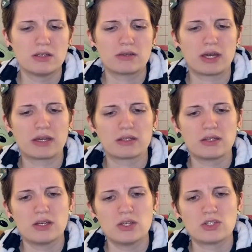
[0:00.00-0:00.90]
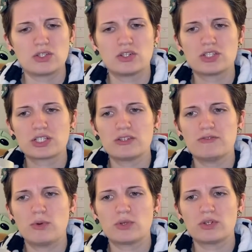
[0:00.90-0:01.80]
Okay, so you're just gonna
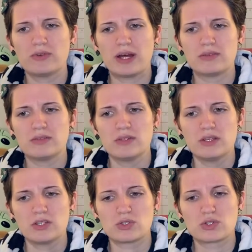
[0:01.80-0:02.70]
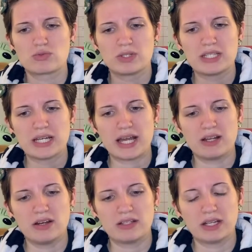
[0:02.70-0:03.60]
fold it around so it's really tight
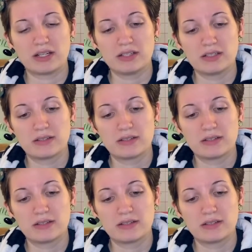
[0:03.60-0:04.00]
on there.